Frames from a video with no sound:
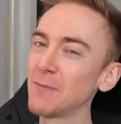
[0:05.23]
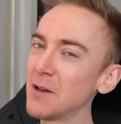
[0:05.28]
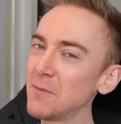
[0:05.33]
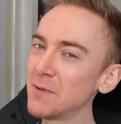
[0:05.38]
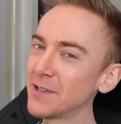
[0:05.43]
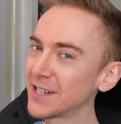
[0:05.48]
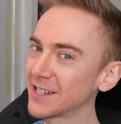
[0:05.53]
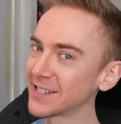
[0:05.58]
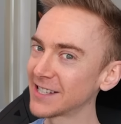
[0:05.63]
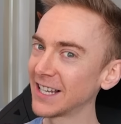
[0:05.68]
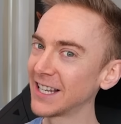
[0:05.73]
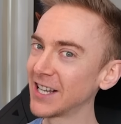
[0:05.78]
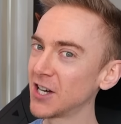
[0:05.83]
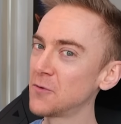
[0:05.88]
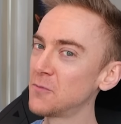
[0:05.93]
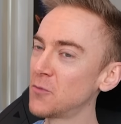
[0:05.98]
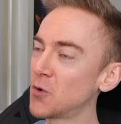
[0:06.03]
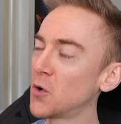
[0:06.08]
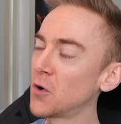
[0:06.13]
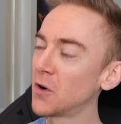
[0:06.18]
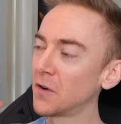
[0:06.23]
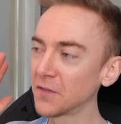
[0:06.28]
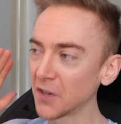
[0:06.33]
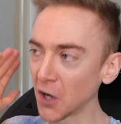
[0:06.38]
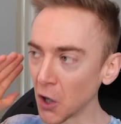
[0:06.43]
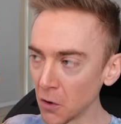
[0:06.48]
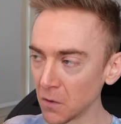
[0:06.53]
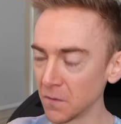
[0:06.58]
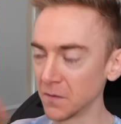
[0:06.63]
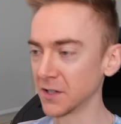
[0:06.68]
maybe just a little more of an
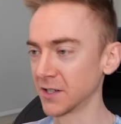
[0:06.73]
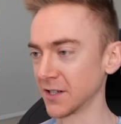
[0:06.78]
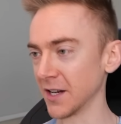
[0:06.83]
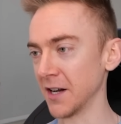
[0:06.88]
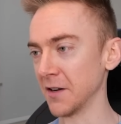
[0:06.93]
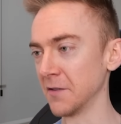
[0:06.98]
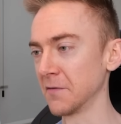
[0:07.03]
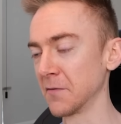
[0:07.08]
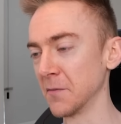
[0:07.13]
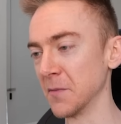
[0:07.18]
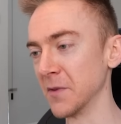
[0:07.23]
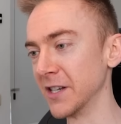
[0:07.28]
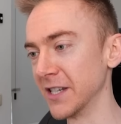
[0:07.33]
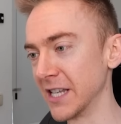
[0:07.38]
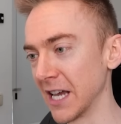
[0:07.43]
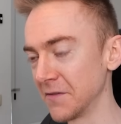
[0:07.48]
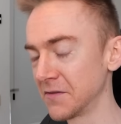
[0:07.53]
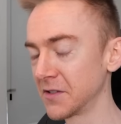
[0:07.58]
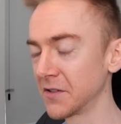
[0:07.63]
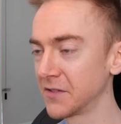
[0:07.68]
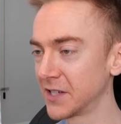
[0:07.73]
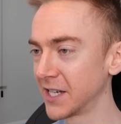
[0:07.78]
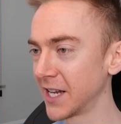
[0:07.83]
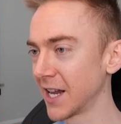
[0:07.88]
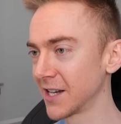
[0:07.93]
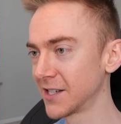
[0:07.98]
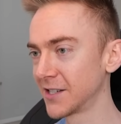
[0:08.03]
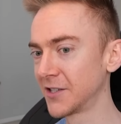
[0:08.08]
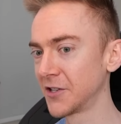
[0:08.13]
oversight from the devs of C S